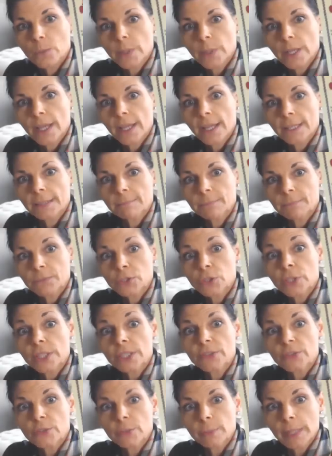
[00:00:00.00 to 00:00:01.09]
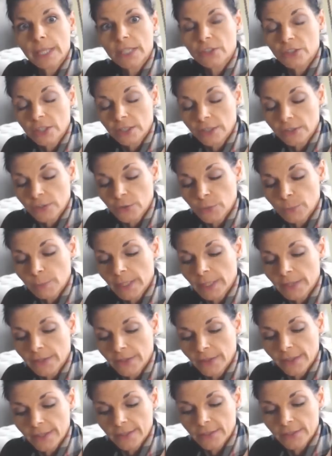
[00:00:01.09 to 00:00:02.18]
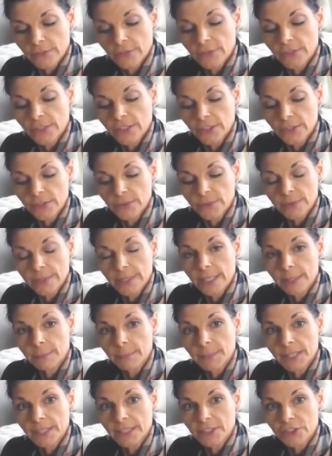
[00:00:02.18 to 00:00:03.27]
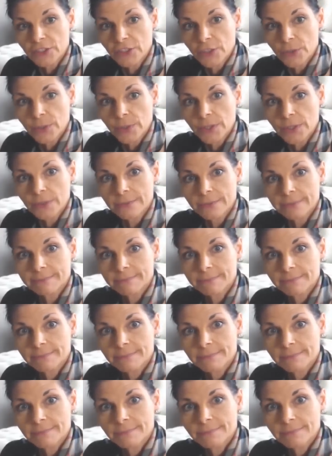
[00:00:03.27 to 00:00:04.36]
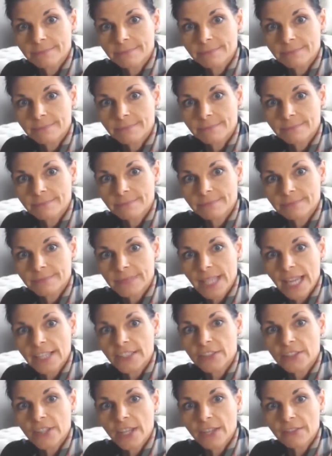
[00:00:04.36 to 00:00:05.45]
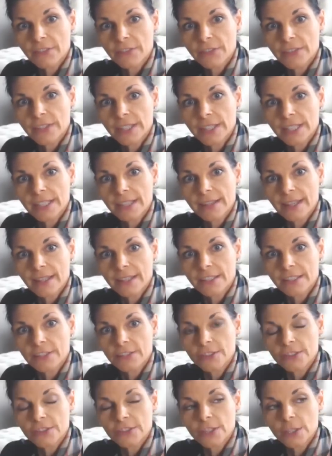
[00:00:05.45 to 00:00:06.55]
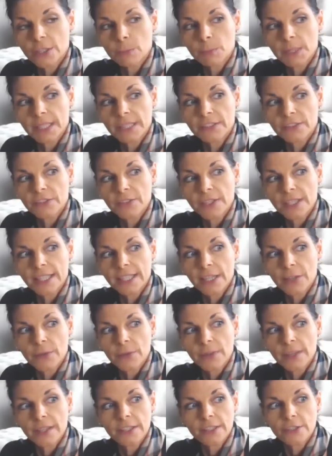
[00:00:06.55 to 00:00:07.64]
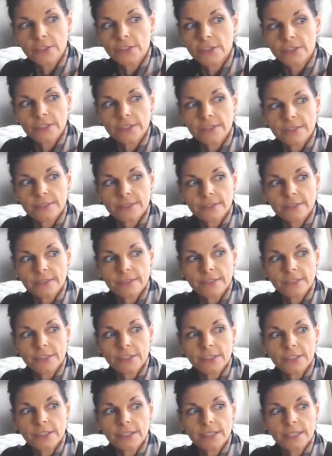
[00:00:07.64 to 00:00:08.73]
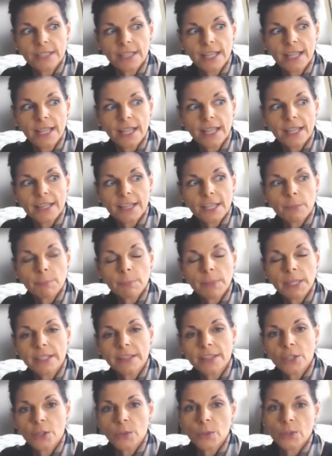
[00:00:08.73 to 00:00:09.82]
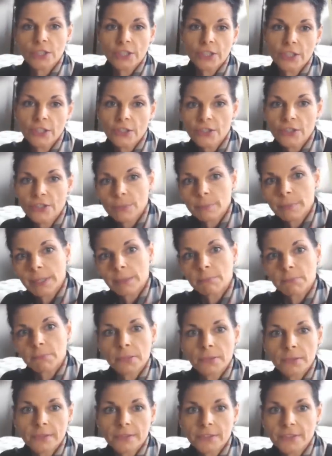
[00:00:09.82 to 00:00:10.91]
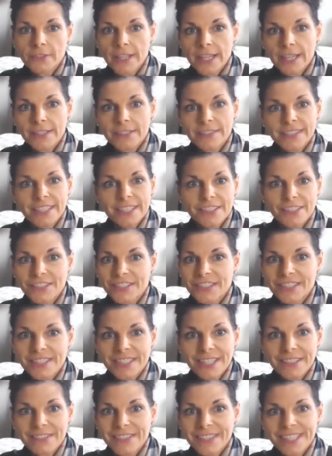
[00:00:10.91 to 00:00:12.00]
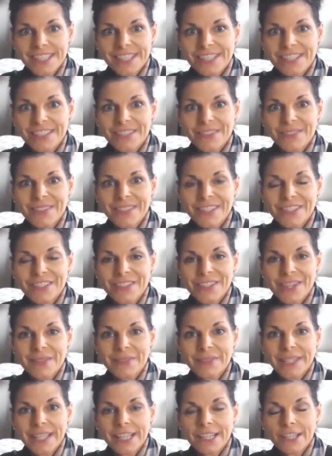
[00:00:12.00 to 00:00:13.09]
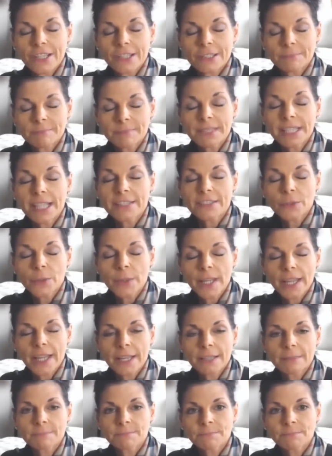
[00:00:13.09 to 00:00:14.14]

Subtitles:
Okay, transformation. There's better things for you, and I'm going to show you. I just have a feeling that you're just in a place right now that you're just, like being in the ocean, you're just being pulled around, and you're just not really sure where to drop anchor, and that's okay.